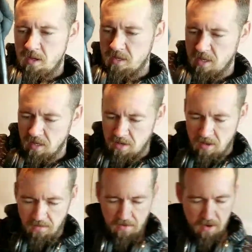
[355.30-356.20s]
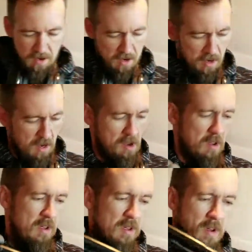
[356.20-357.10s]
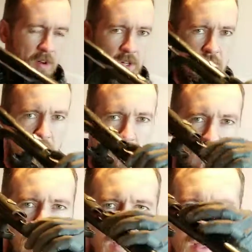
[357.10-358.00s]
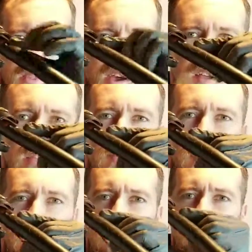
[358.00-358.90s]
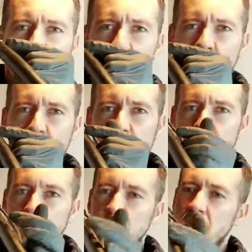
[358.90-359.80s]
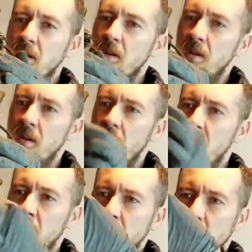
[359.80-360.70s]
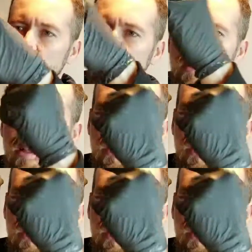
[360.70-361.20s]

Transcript: Take it off here. I'll show you. That is supposed to look taco shaped. It's supposed to be like